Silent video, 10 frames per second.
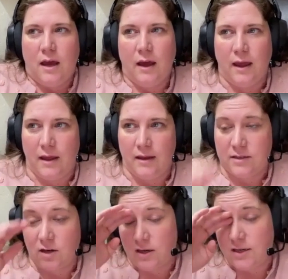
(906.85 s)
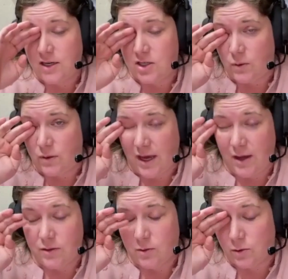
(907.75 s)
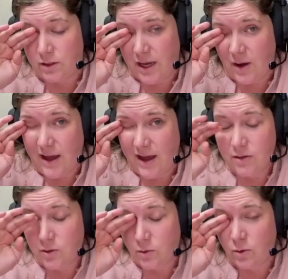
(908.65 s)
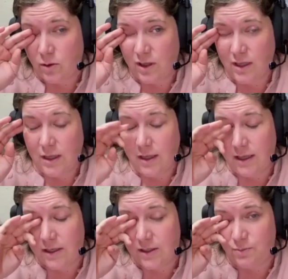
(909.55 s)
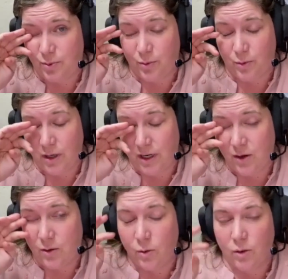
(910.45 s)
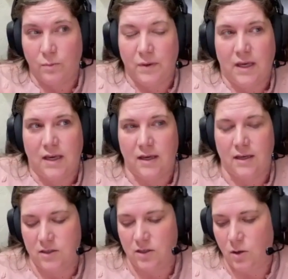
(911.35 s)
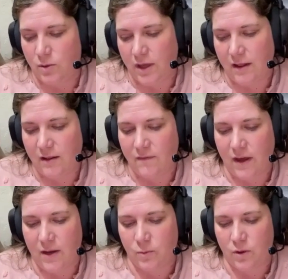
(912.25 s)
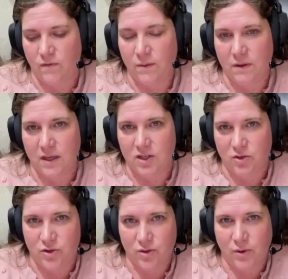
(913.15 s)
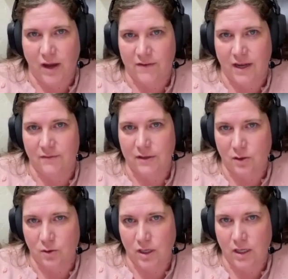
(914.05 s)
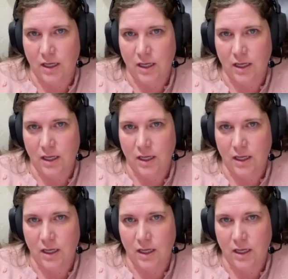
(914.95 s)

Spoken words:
and started teaching with OutSchool. Now, OutSchool is pretty cool because, you know, with Elevate and with VipKid, you do have to have a degree